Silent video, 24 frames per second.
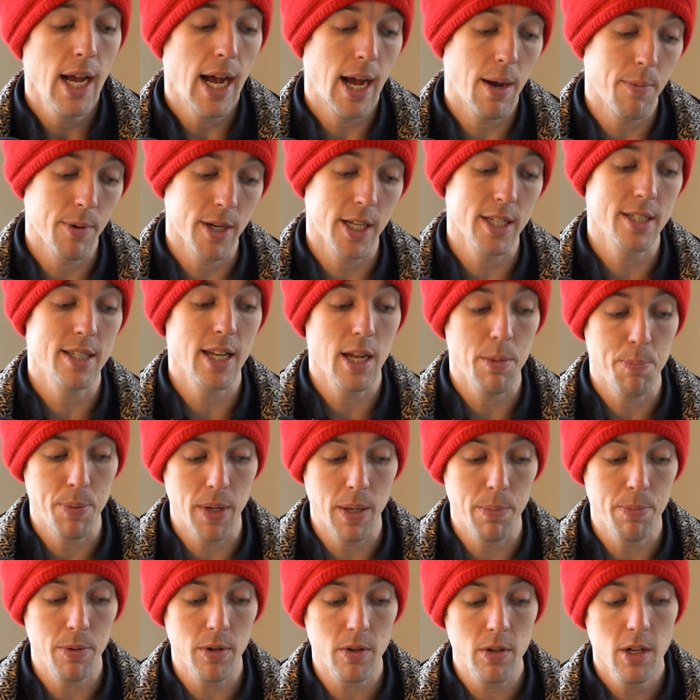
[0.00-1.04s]
And when I say
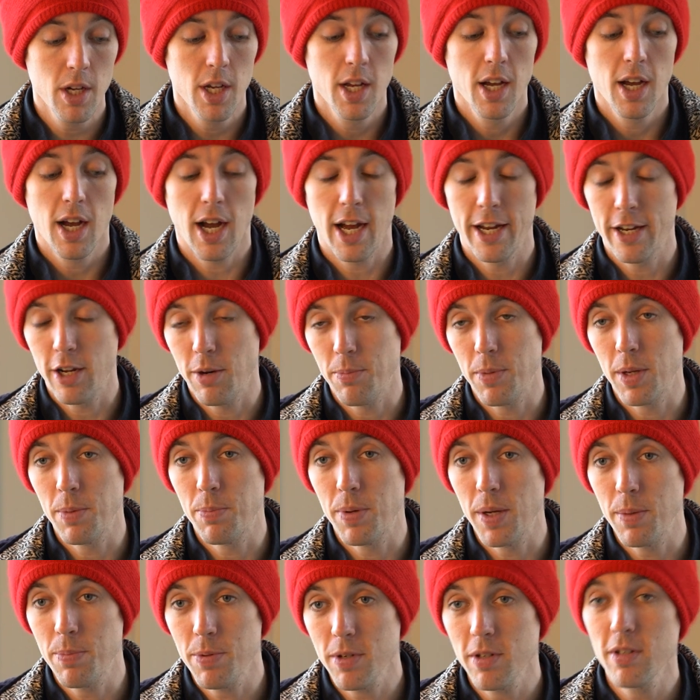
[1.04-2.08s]
people, I don't mean
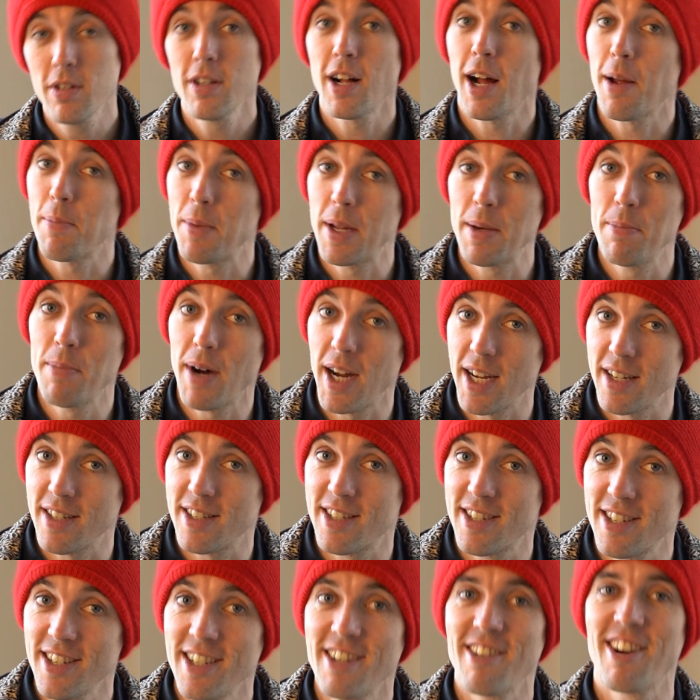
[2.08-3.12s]
people, I mean
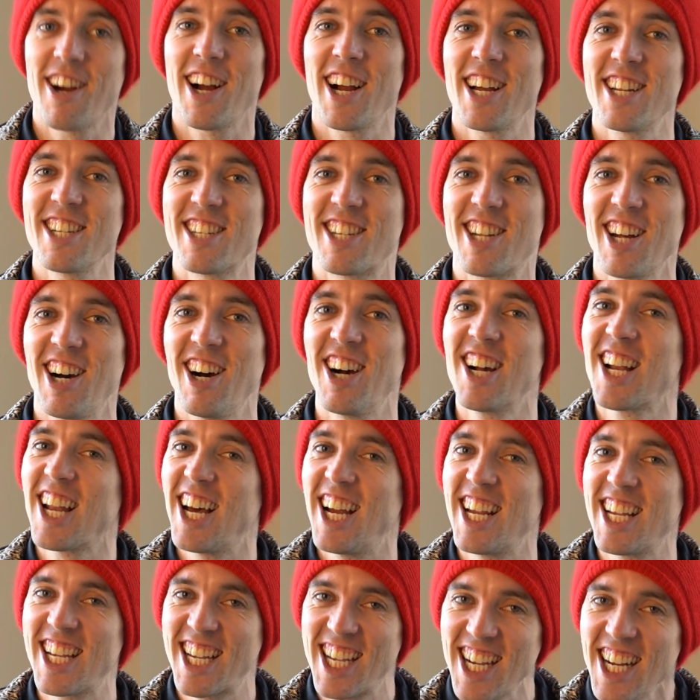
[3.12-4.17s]
mice, right? So
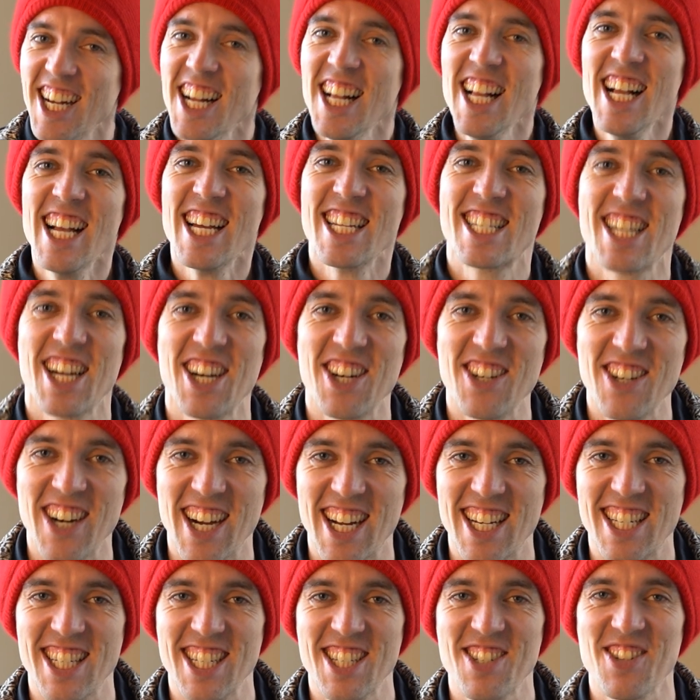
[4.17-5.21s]

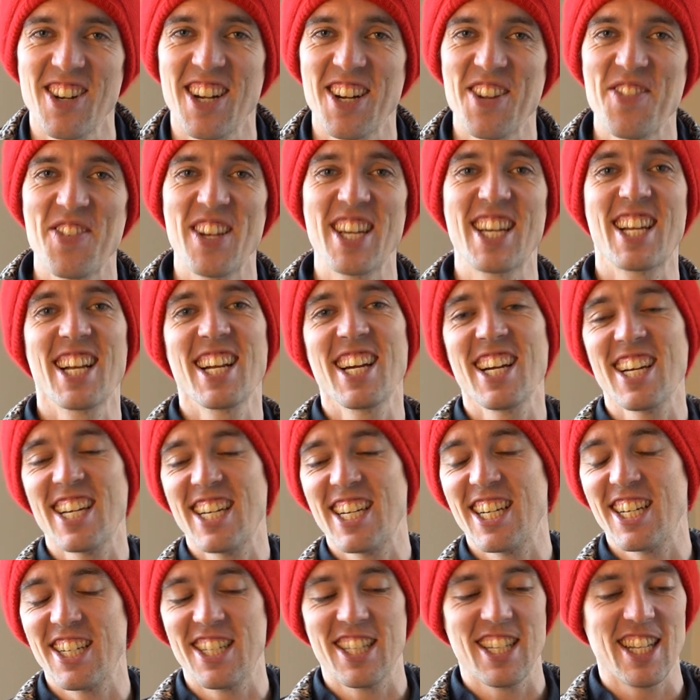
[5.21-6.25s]
I just want to be clear
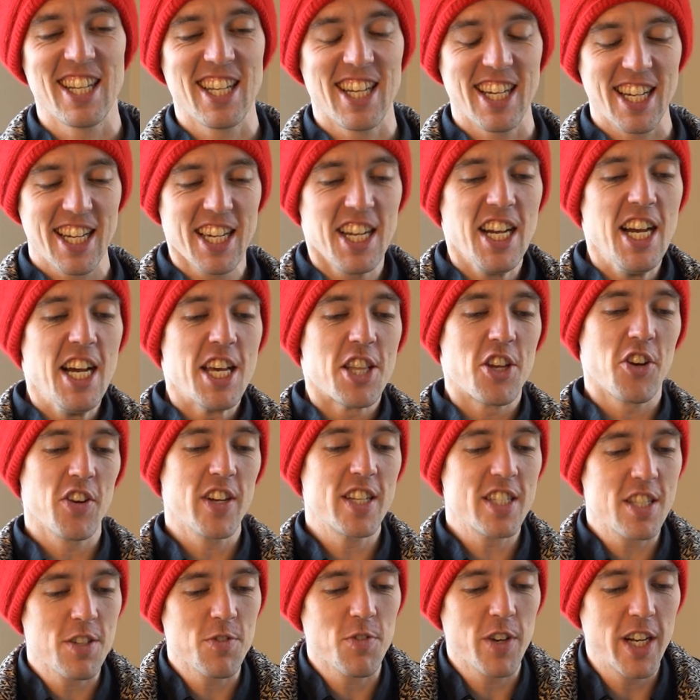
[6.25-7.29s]
here that there
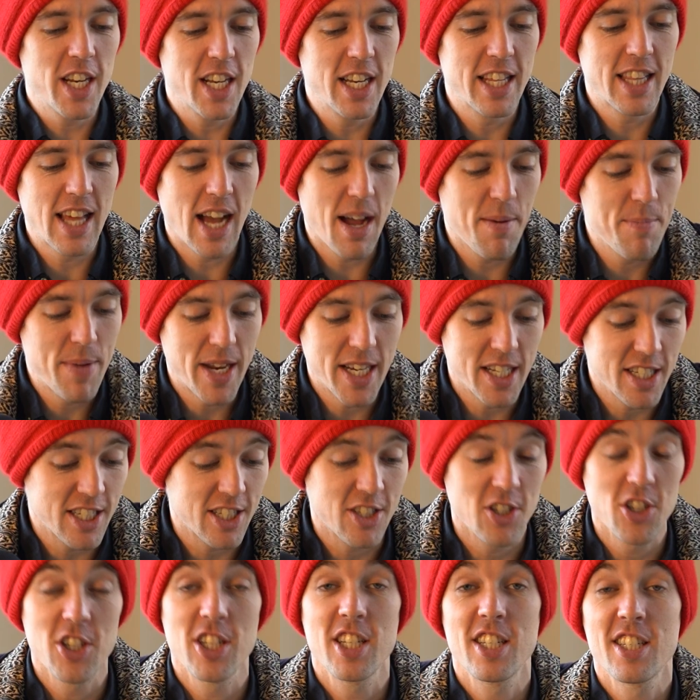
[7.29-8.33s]
isn't really that many
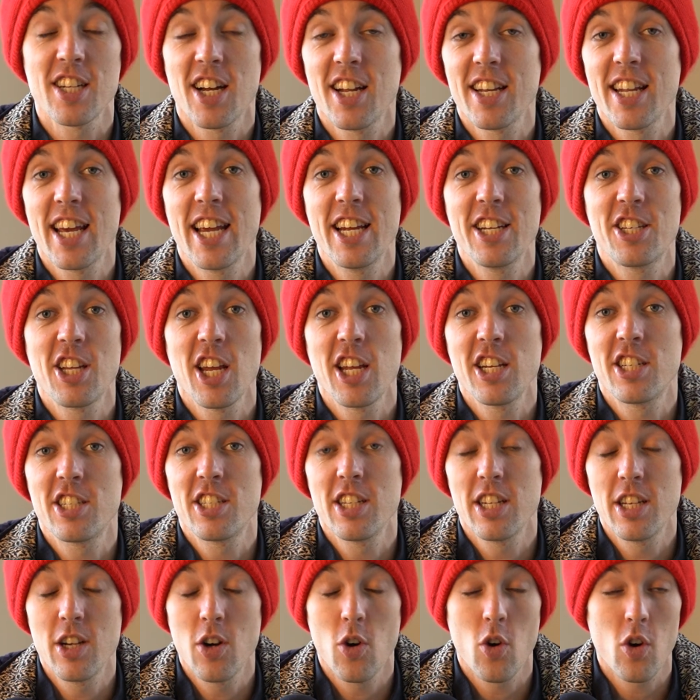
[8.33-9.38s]
studies on
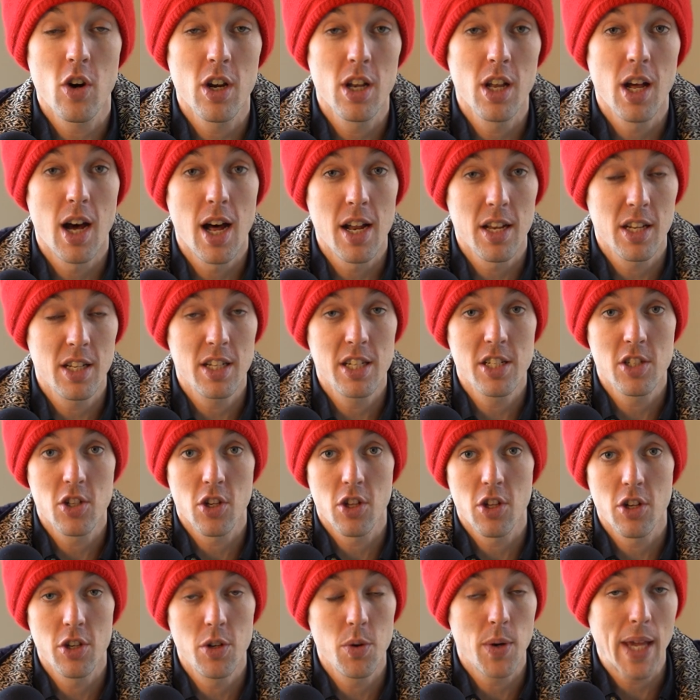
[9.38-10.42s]
HHC or a lot of these
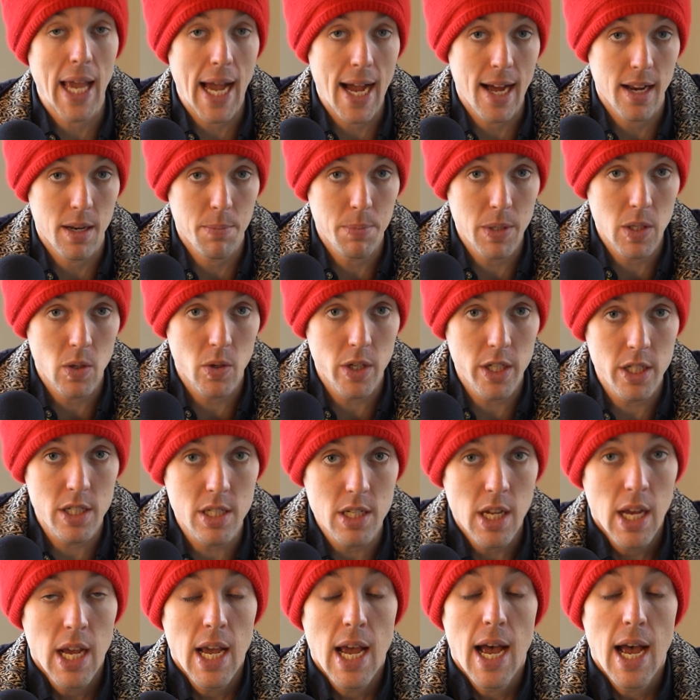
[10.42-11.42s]
other new cannabinoids.